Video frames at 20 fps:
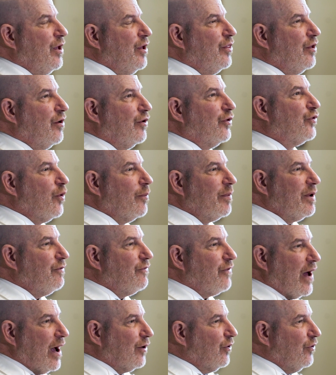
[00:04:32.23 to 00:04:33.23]
There are so many
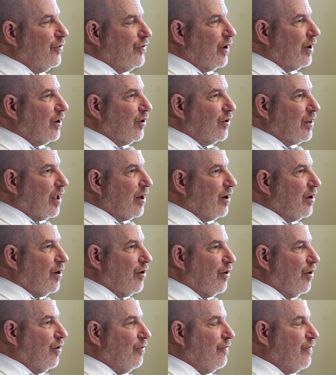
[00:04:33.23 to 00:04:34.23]
factors that
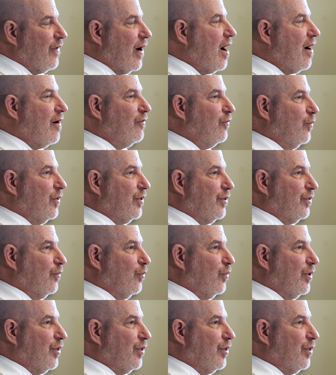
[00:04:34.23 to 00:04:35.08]
are involved with